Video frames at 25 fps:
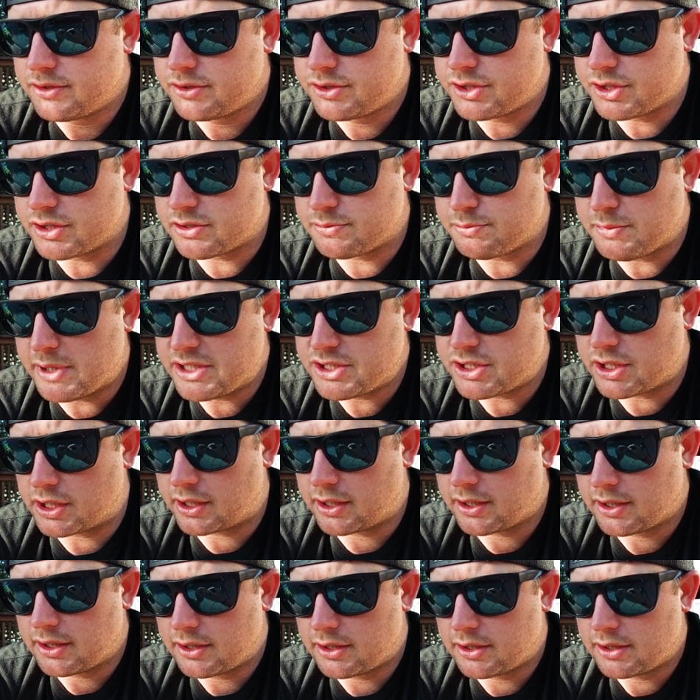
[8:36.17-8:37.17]
Just magic.
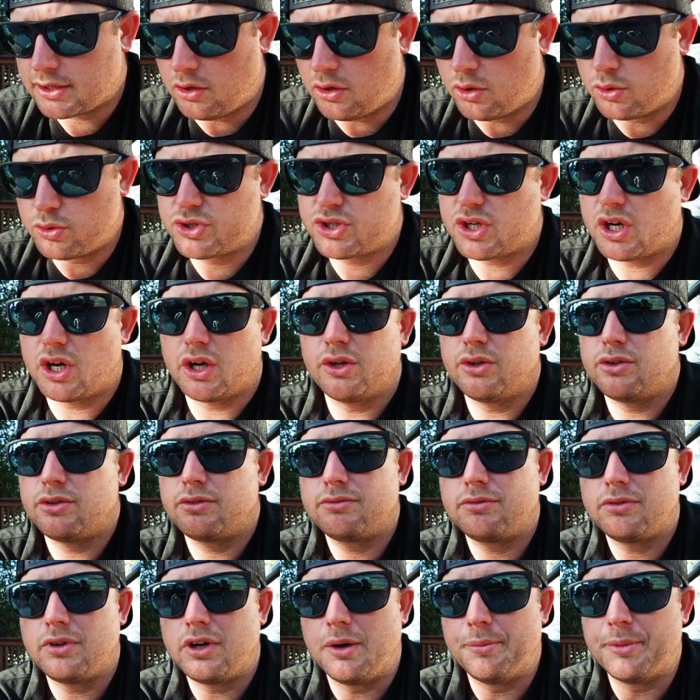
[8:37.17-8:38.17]
Also,
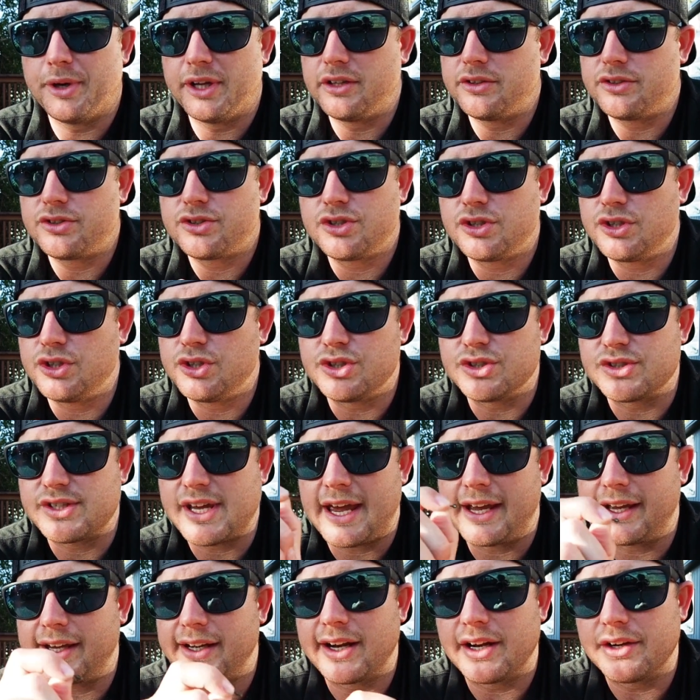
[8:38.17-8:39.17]
I mean, you just
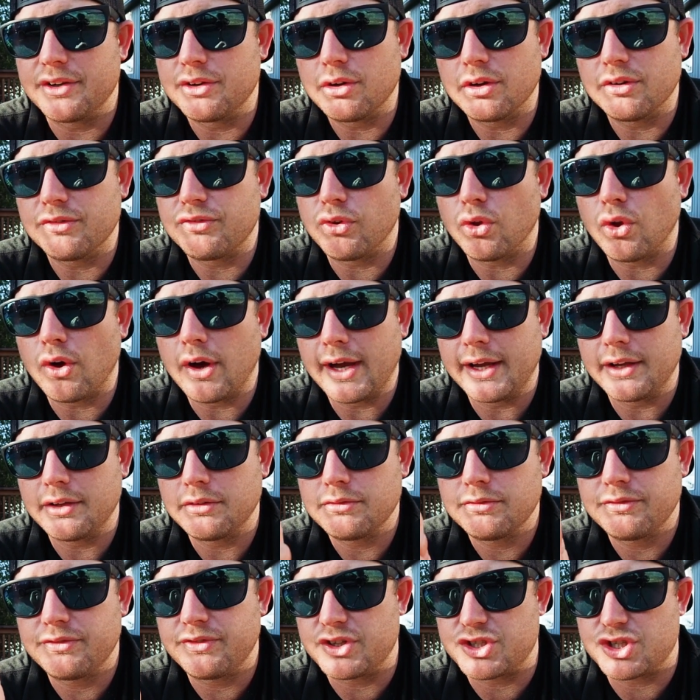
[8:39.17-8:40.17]
hang it under a fly,
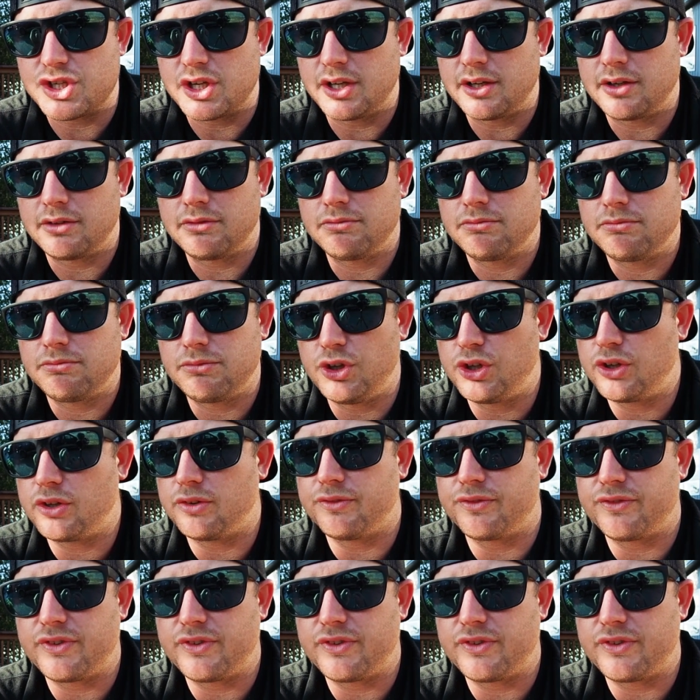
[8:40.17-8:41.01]
fish it. You can